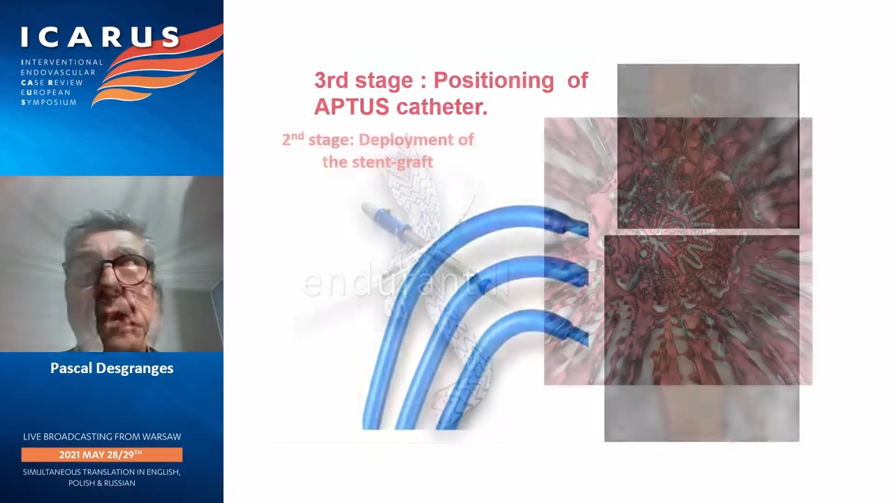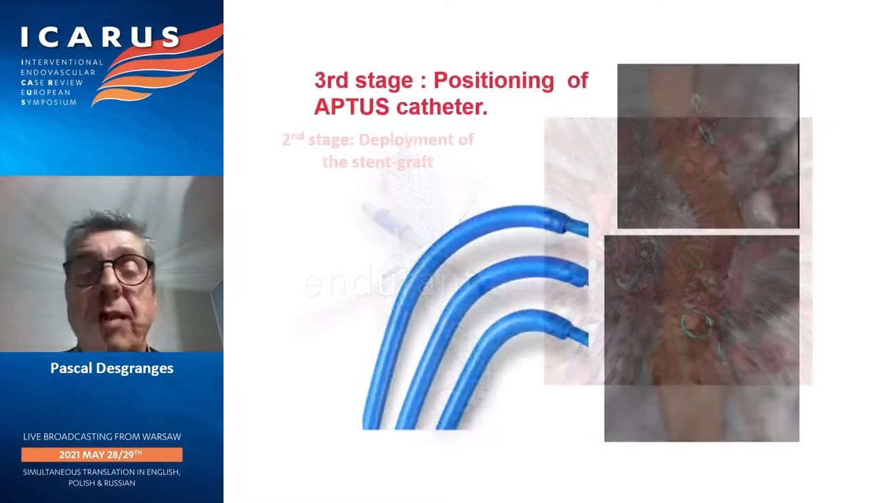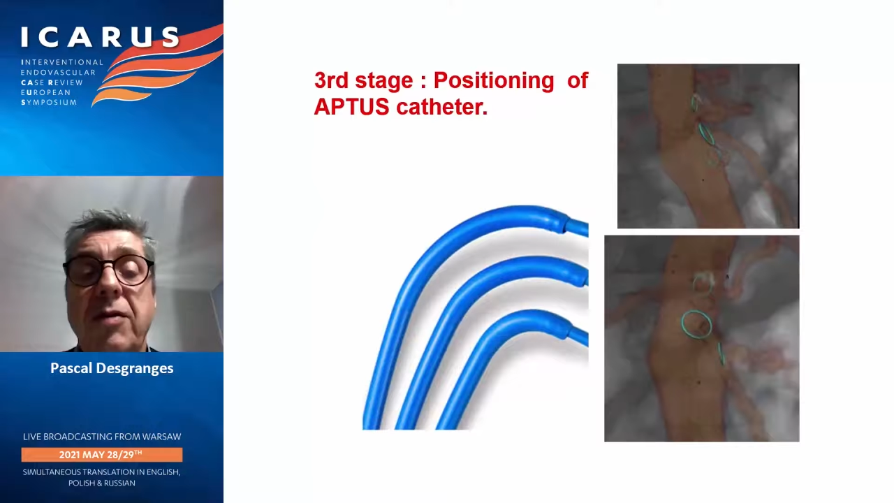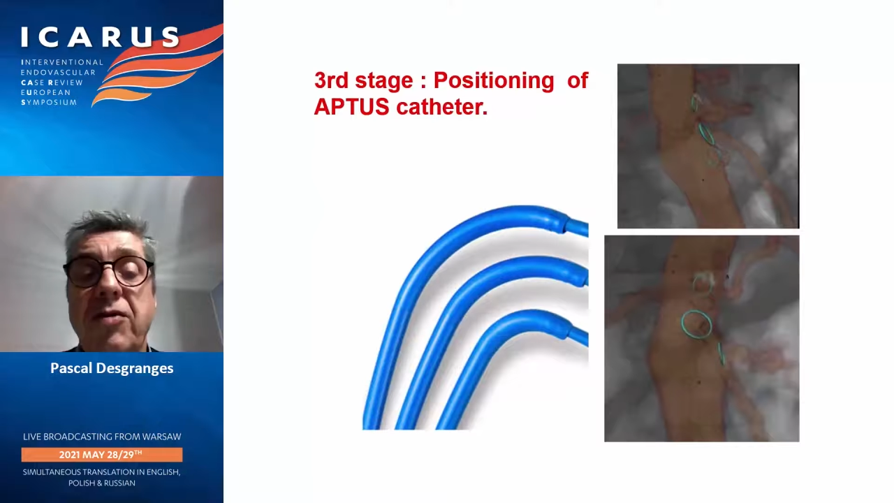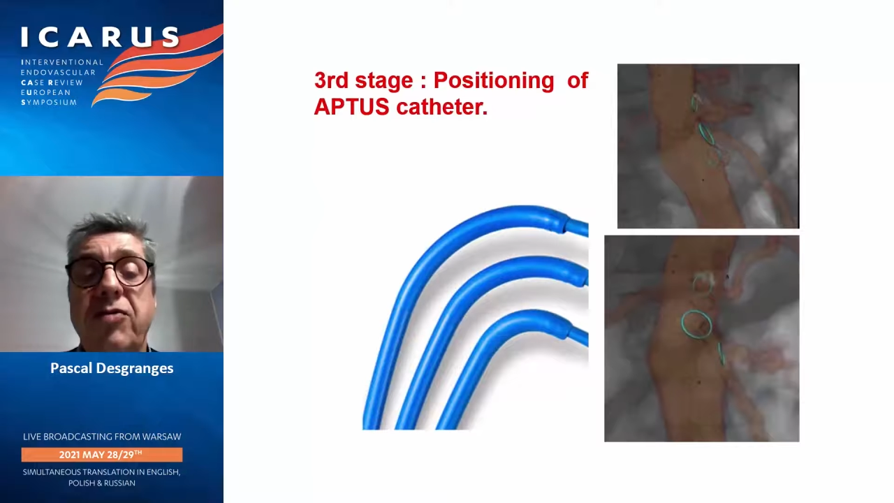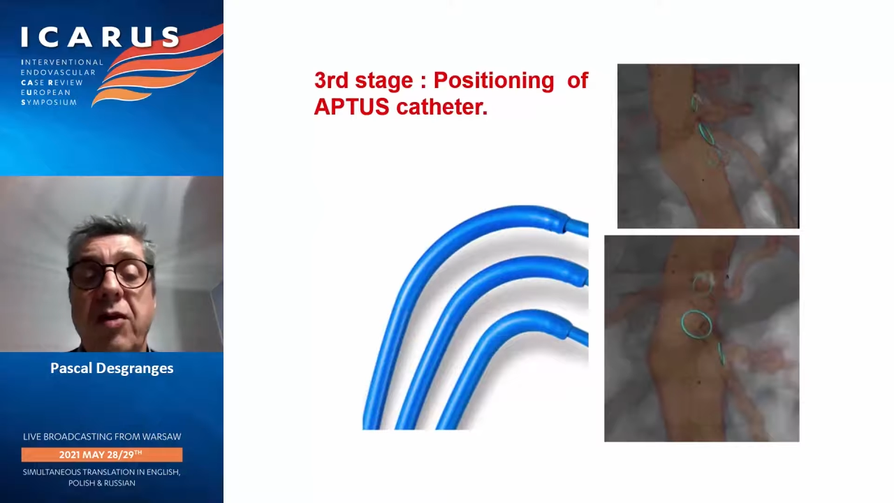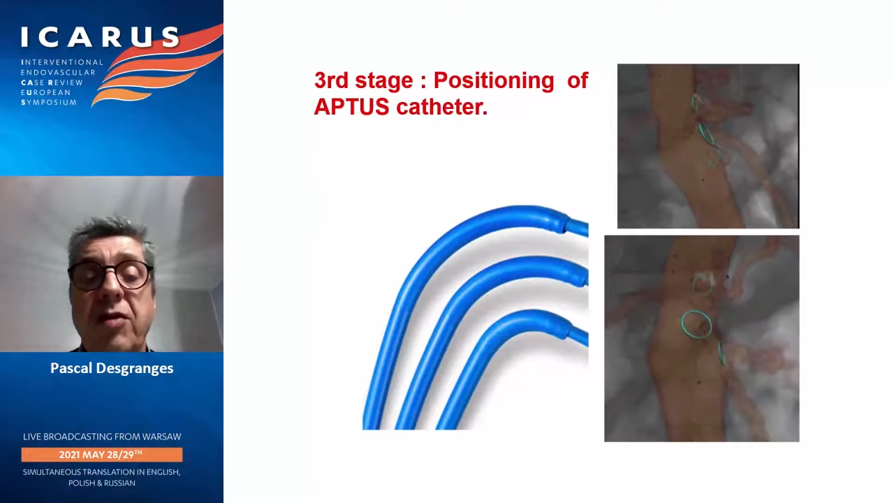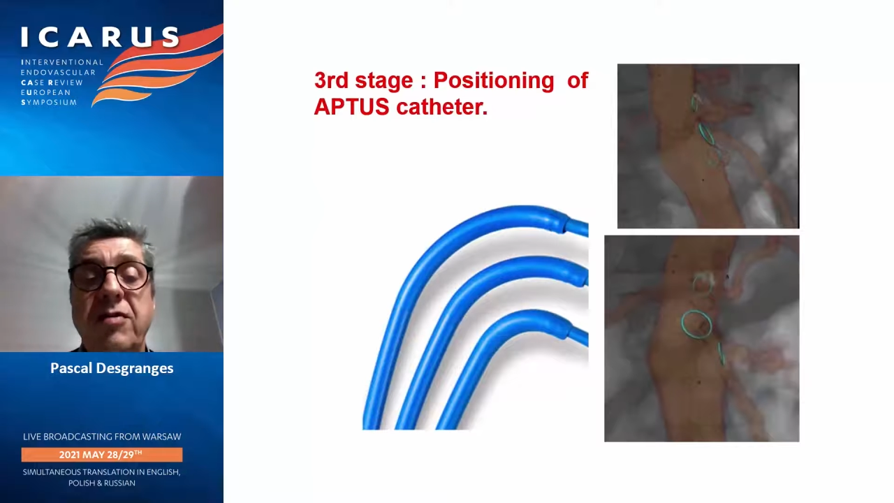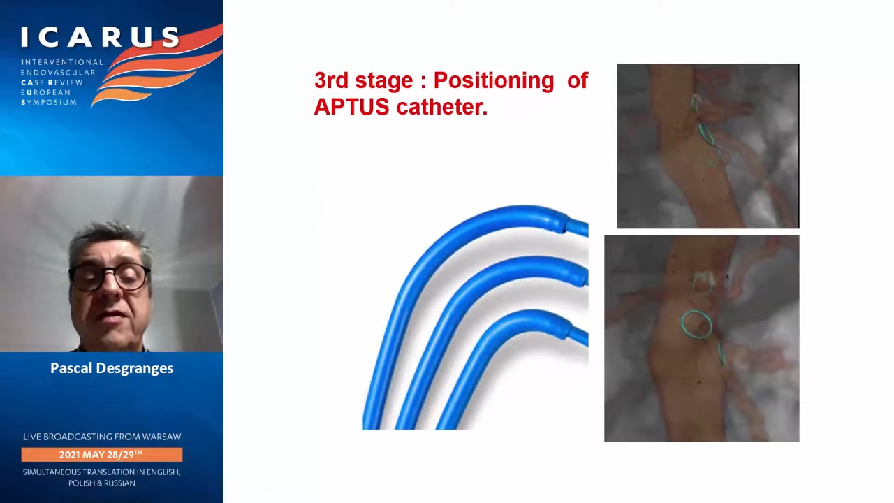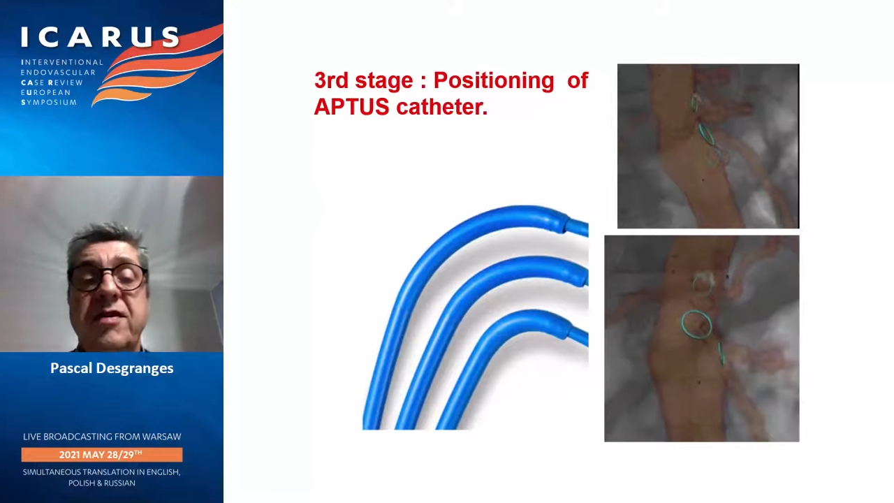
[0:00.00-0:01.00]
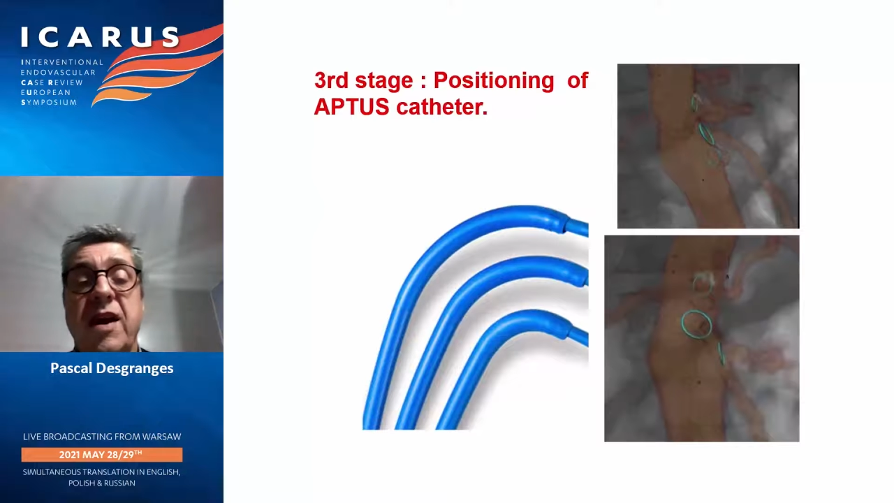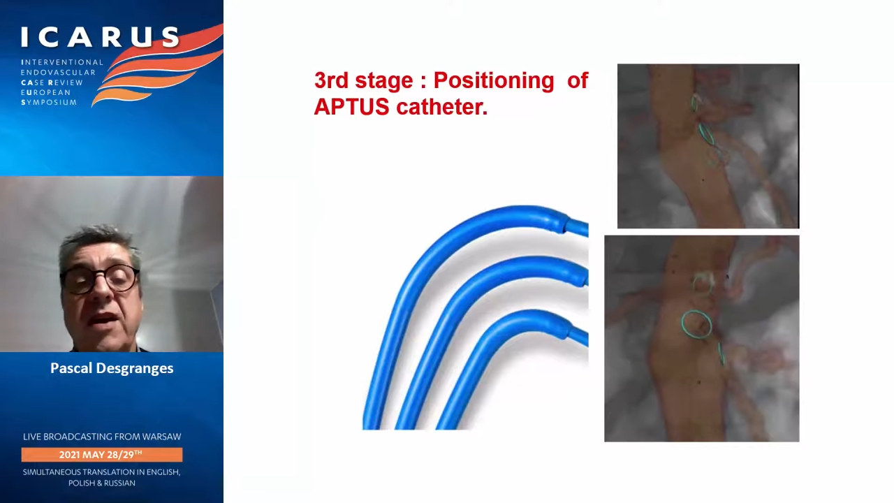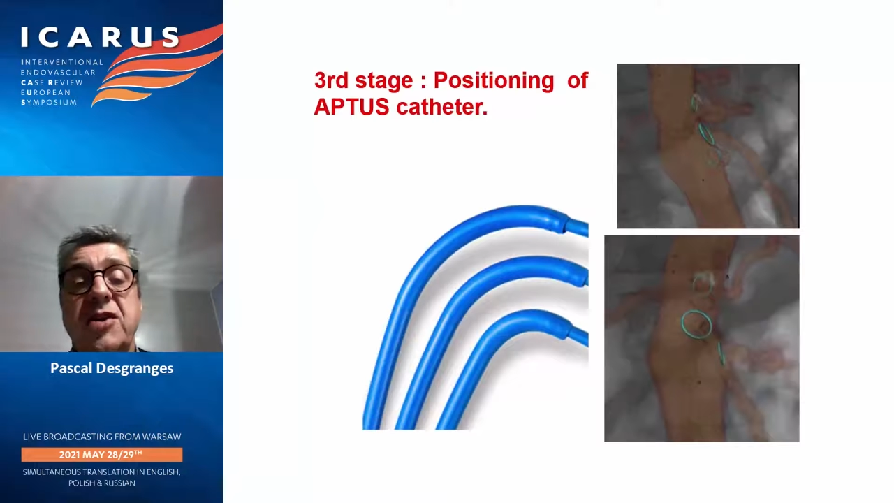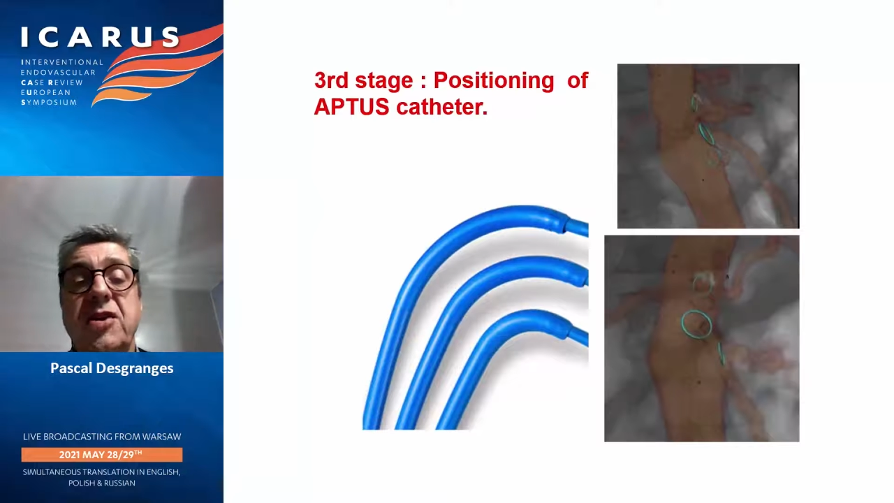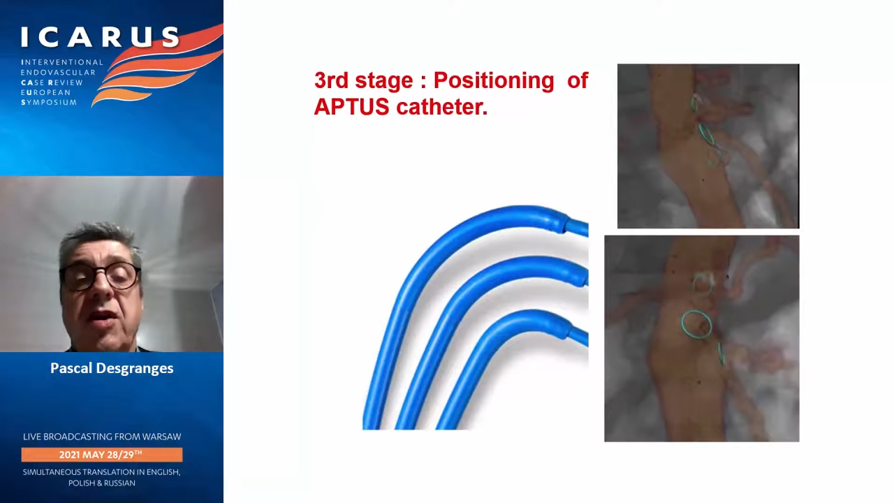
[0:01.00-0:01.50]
In the third stage,